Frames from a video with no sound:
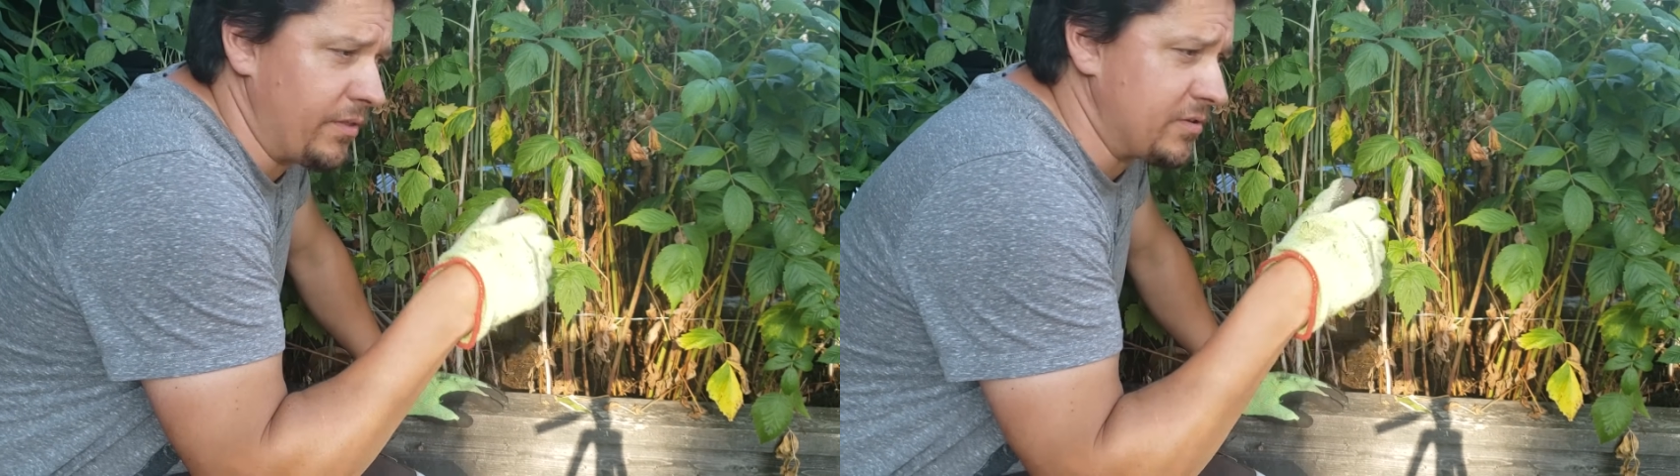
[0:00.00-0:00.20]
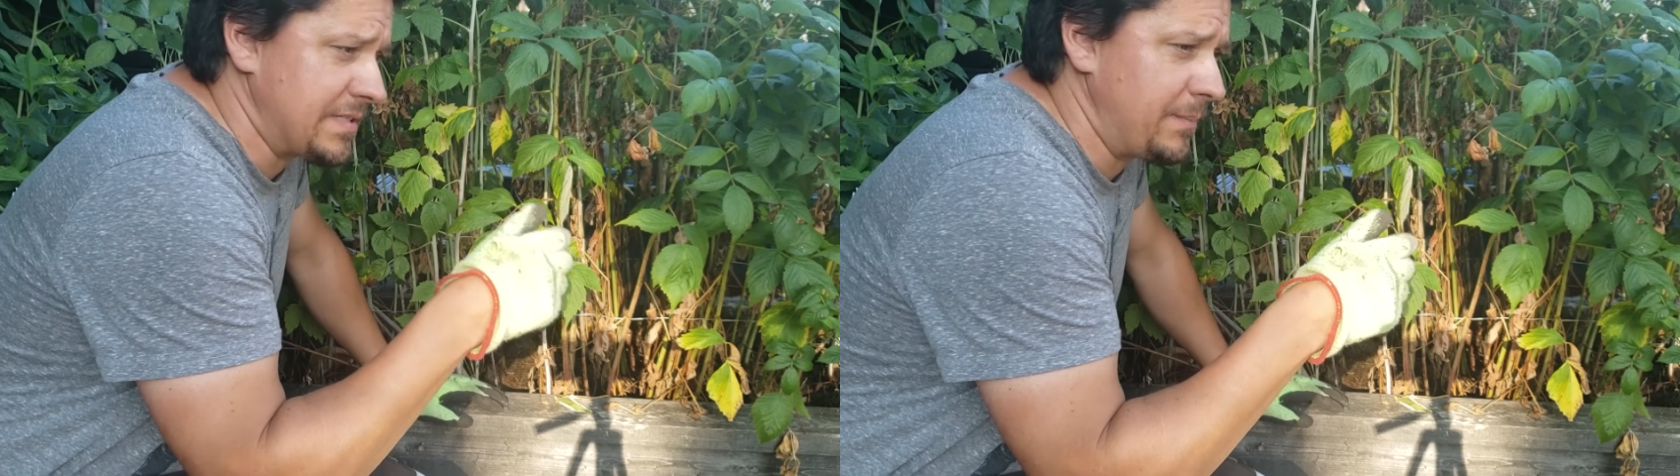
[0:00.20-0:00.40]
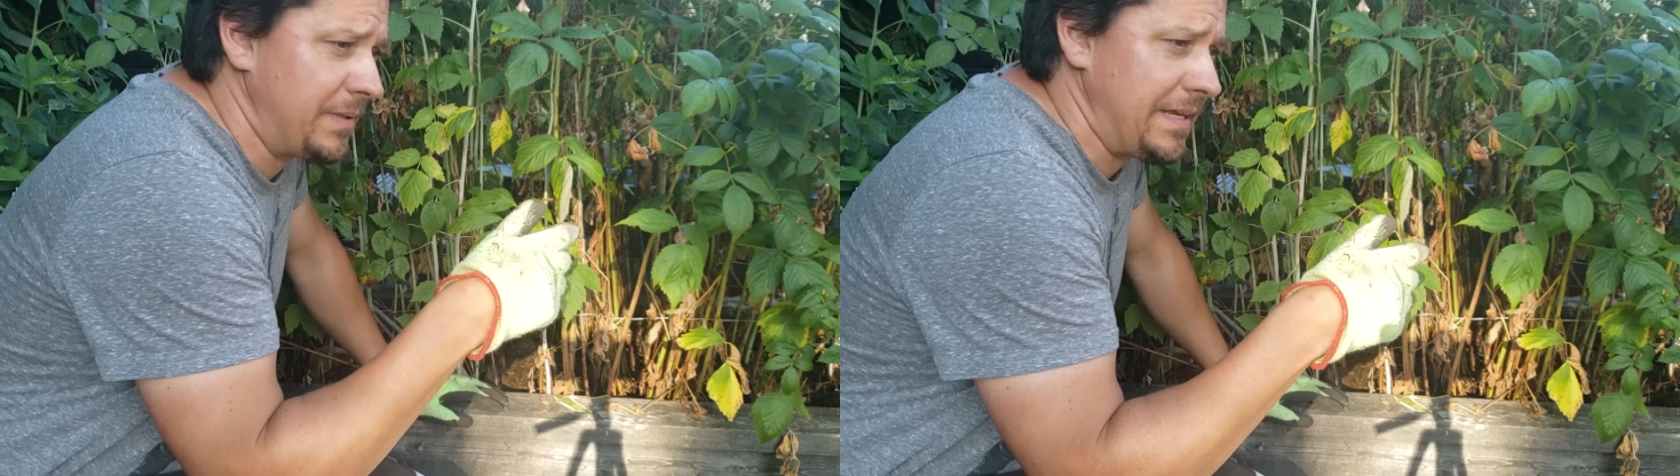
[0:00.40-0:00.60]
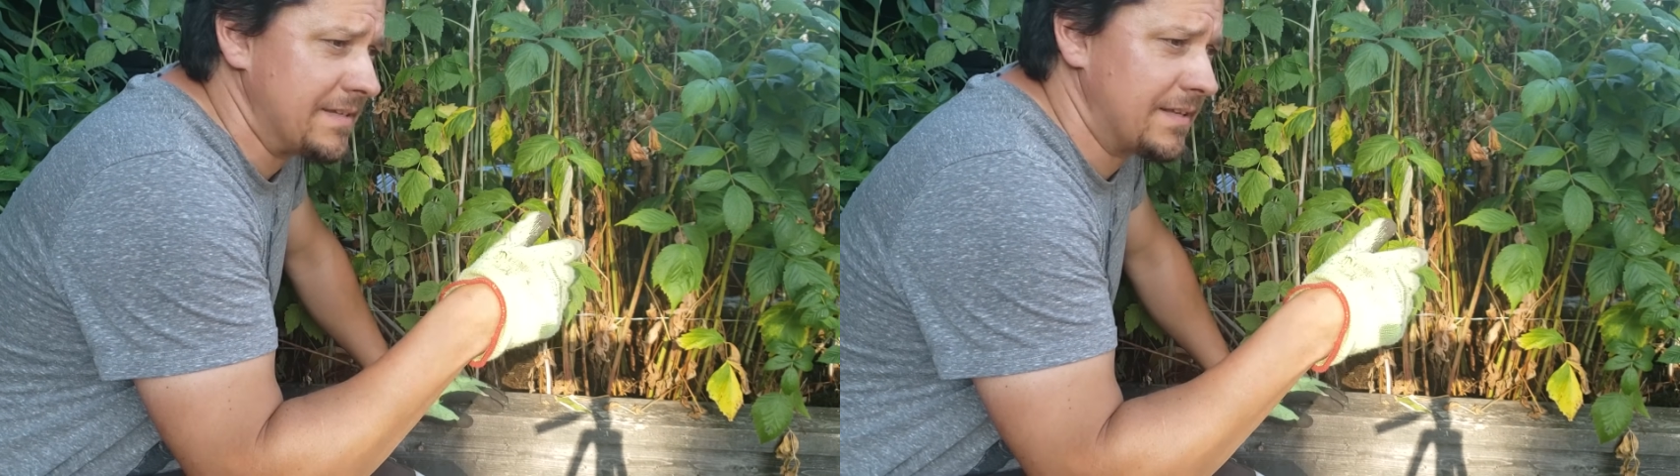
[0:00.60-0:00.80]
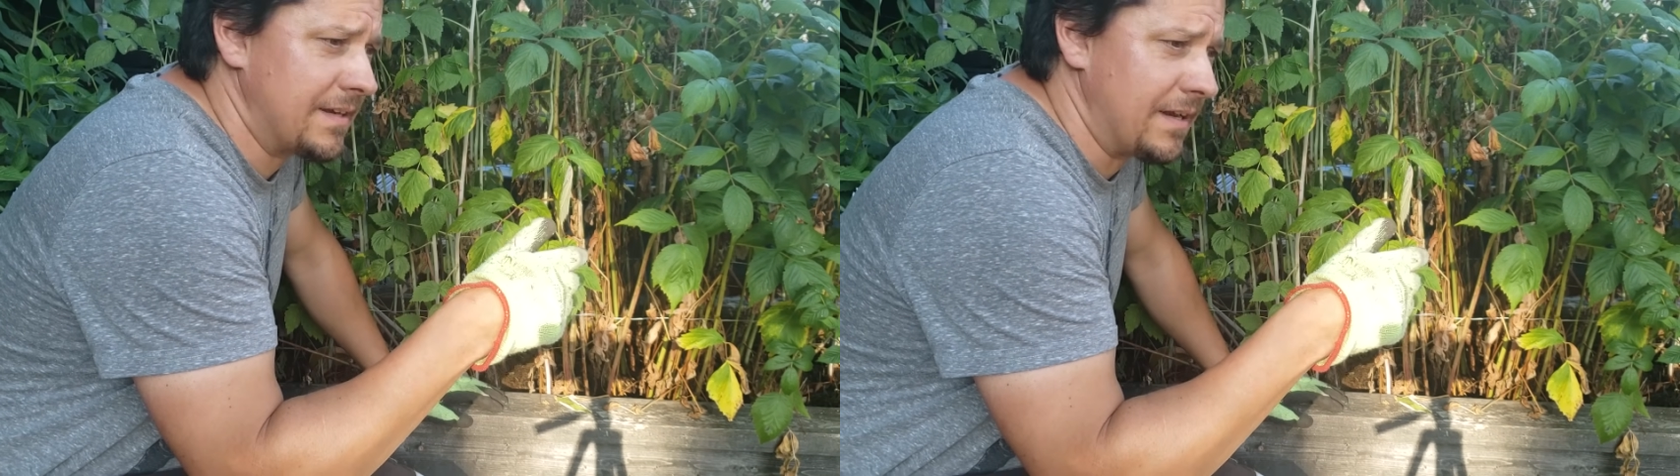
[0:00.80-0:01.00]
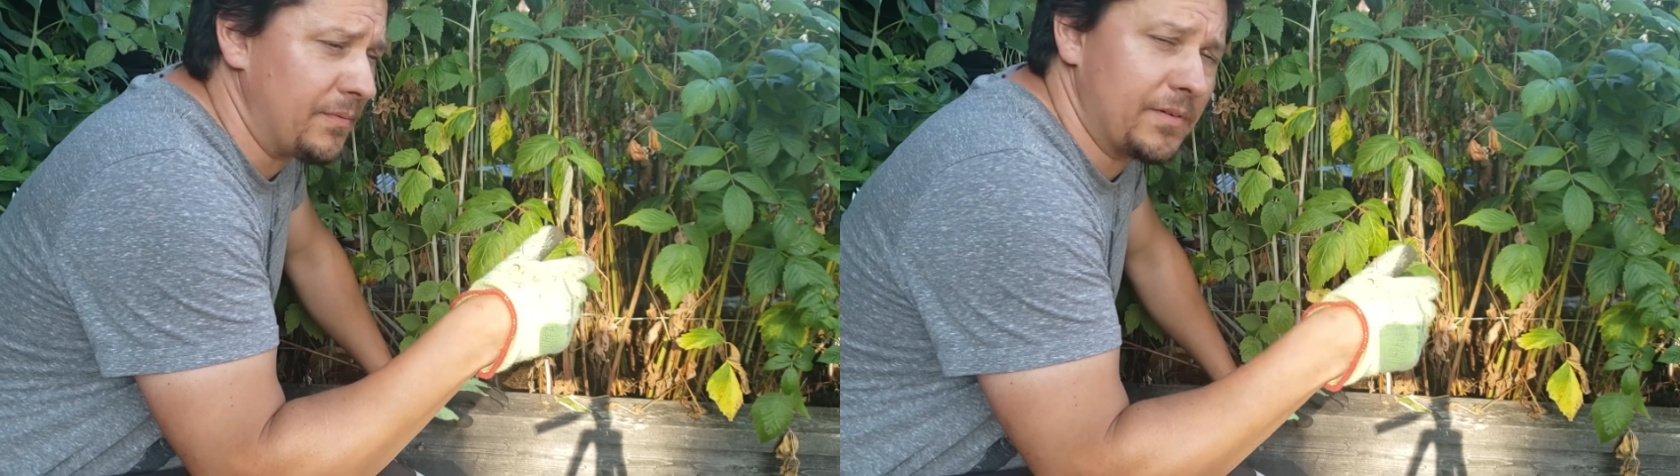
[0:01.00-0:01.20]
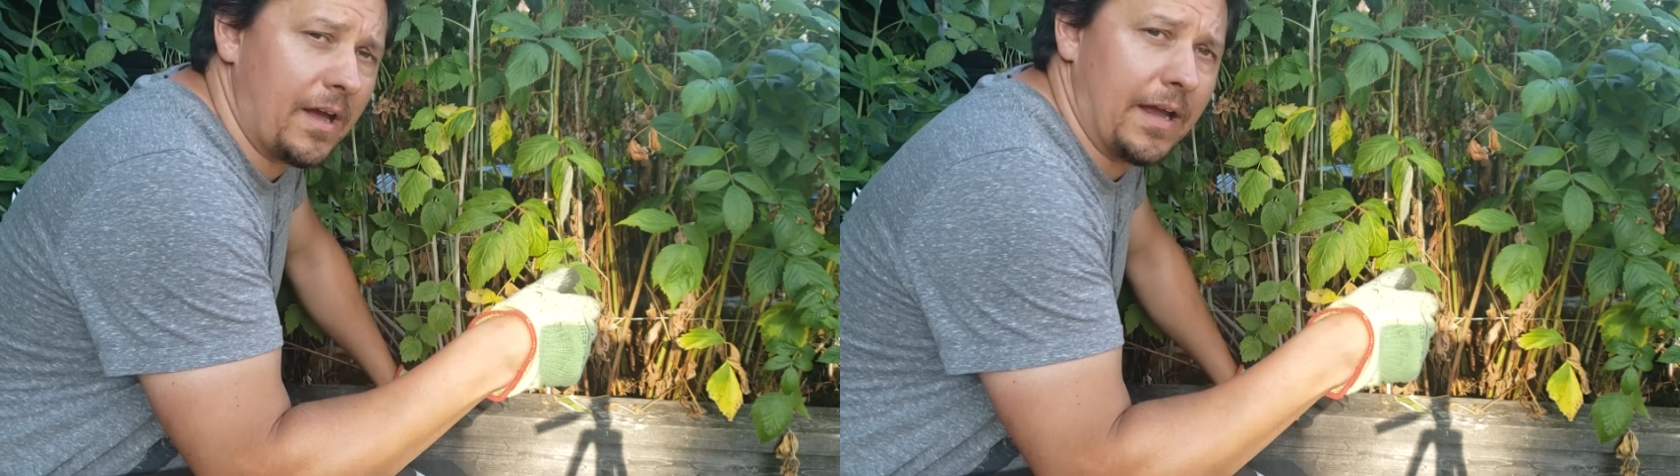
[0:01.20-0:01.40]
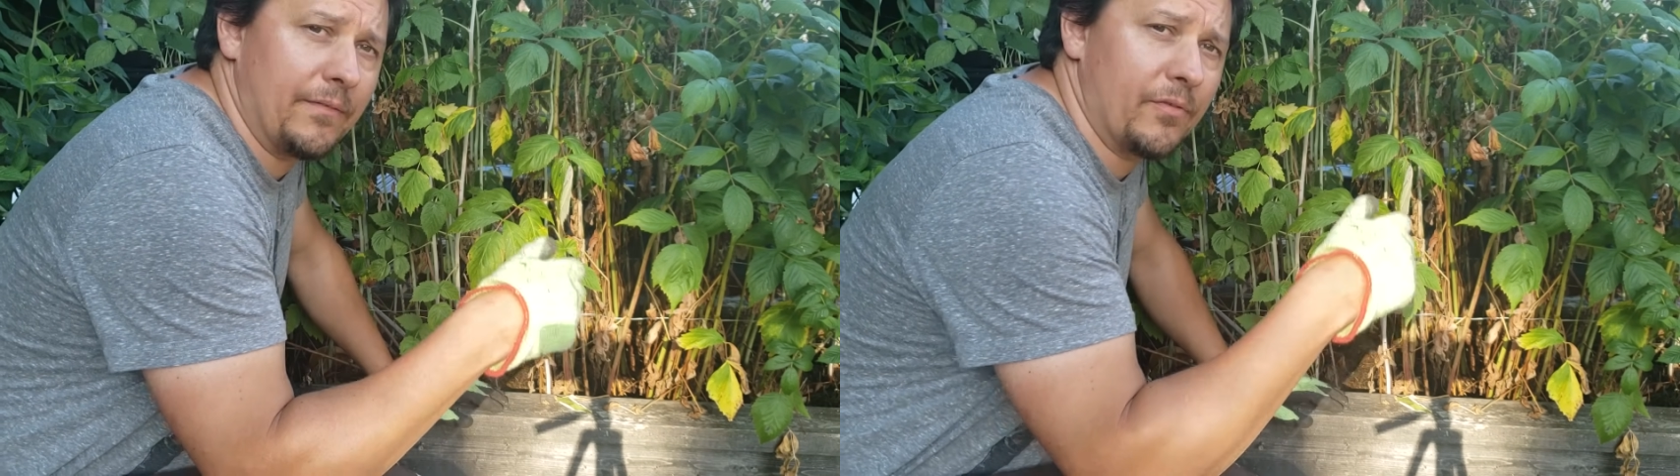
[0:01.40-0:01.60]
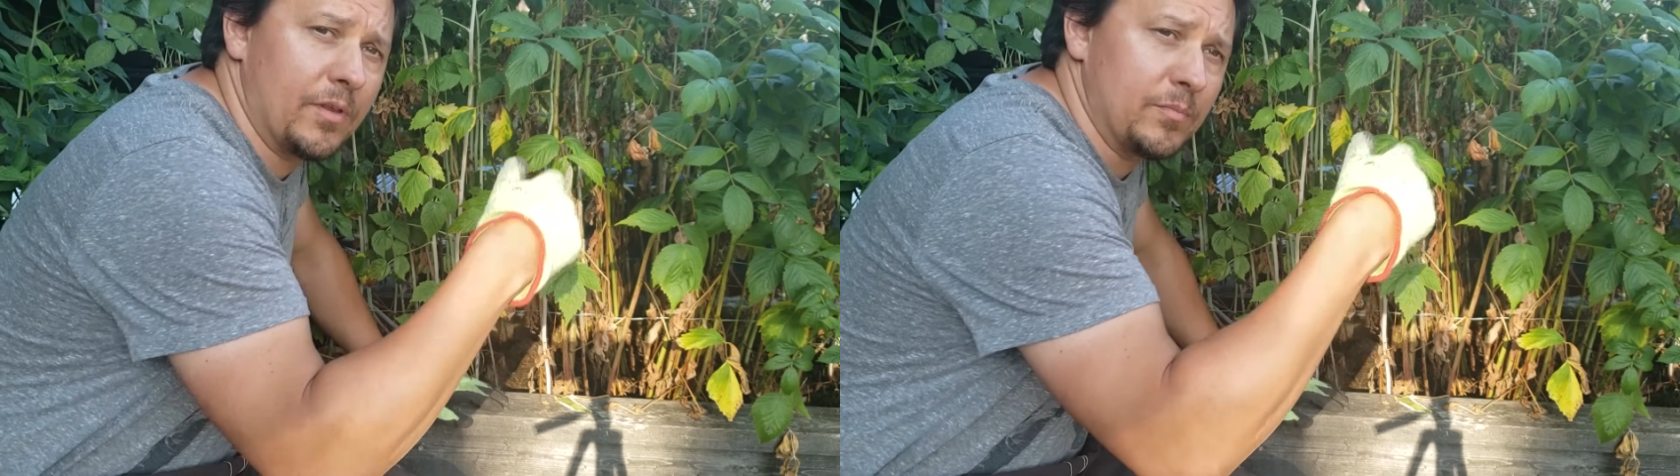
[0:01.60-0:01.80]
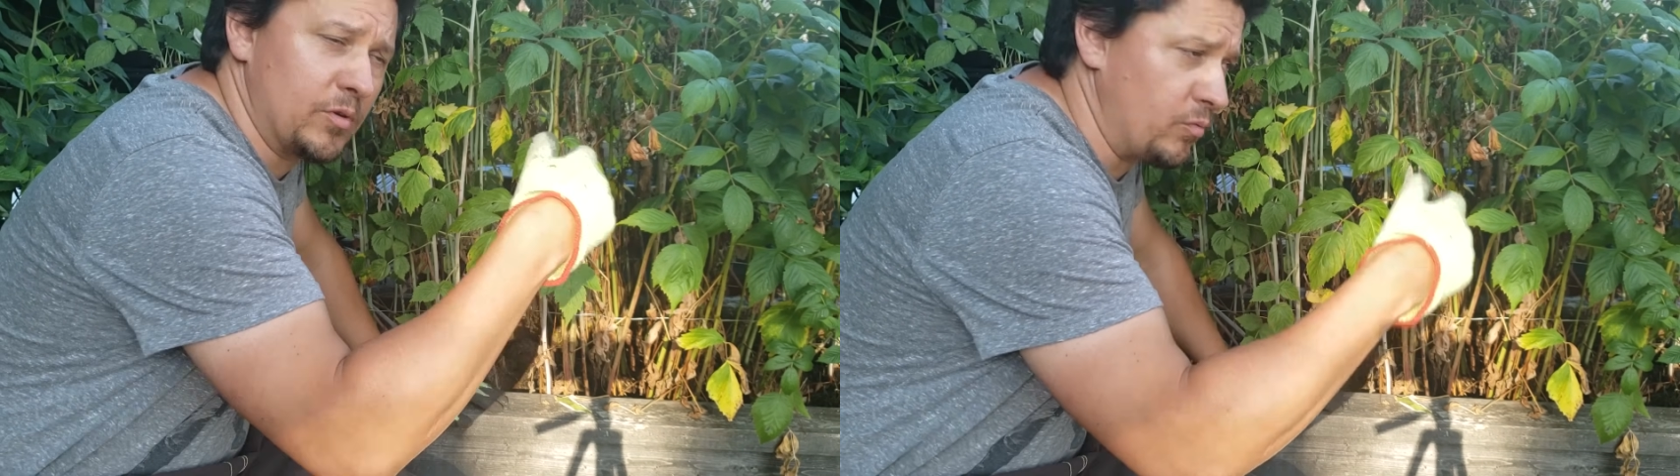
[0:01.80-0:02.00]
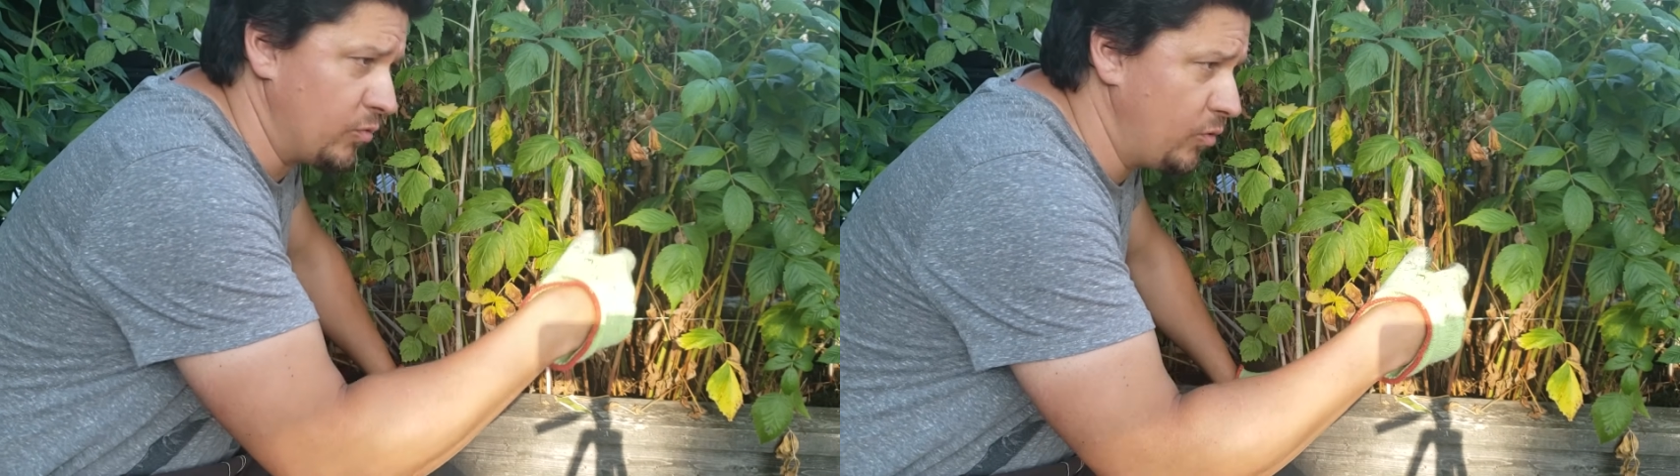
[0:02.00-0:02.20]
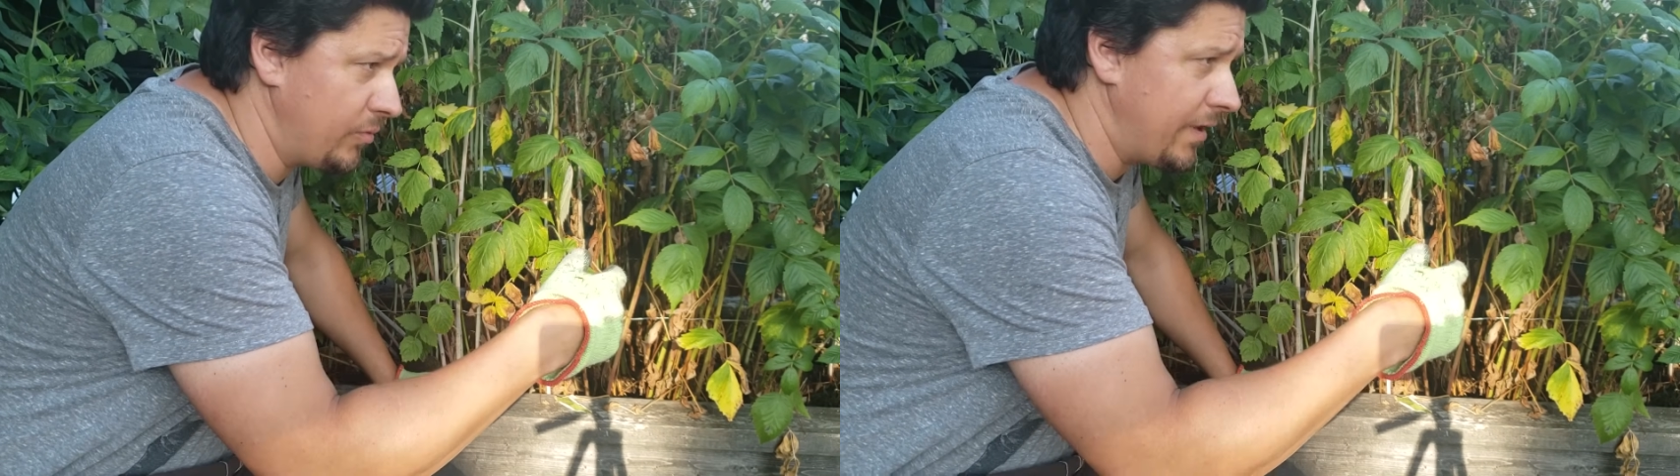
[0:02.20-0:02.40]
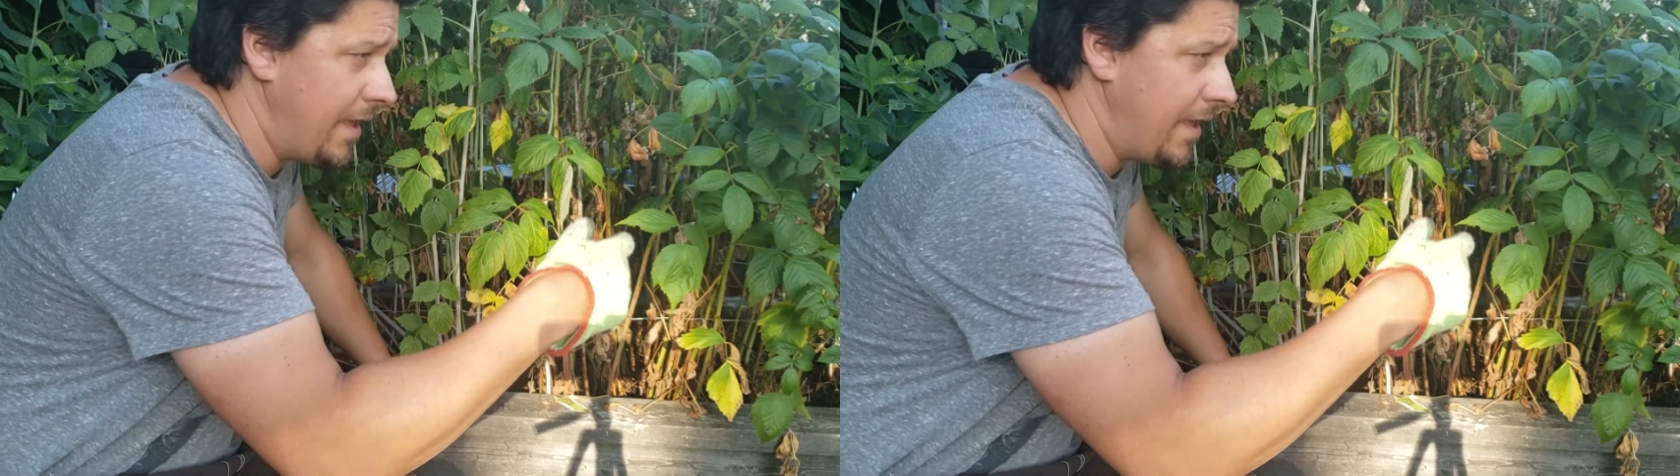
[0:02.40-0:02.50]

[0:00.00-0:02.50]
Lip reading: There simply isn't enough time for them to root